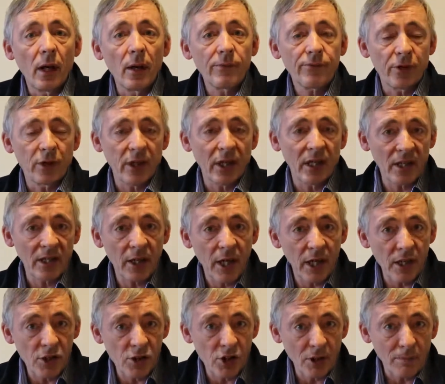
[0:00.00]
for
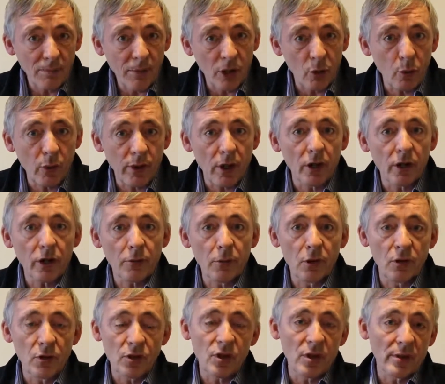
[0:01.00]
engaging better with our
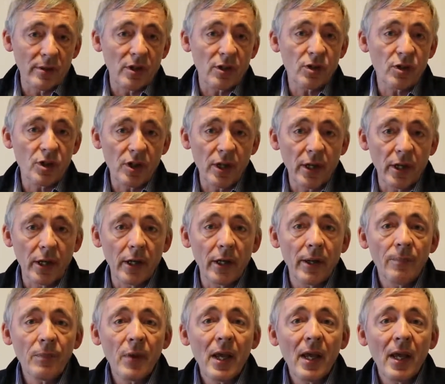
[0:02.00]
community this year.